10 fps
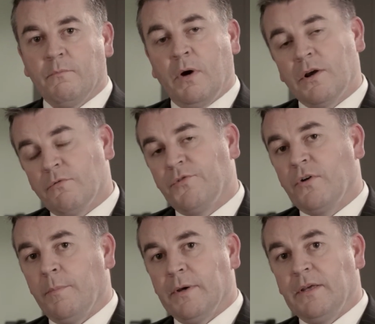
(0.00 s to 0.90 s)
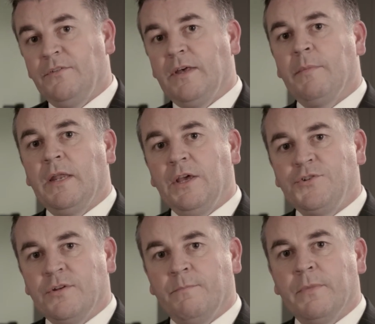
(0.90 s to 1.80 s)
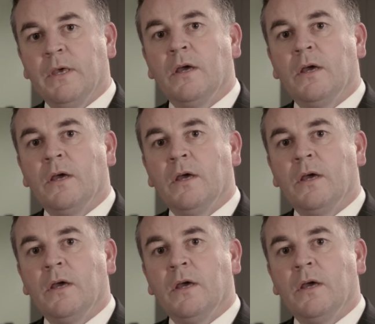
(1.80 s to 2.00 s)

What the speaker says: microscopic examination,